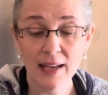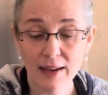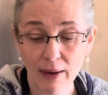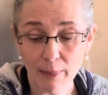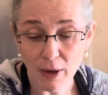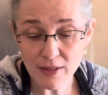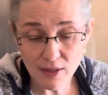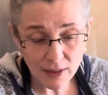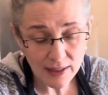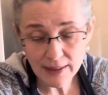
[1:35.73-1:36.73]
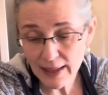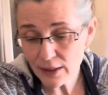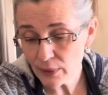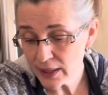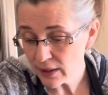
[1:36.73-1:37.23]
Now I'm also gonna let
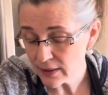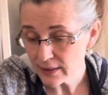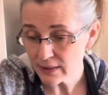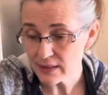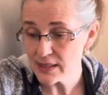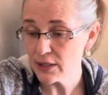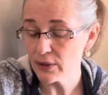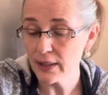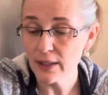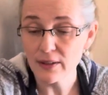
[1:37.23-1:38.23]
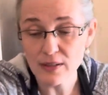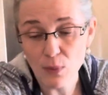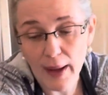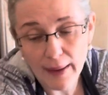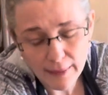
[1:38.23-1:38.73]
you in on a little secret here as
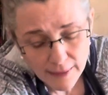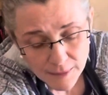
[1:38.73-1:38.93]
well.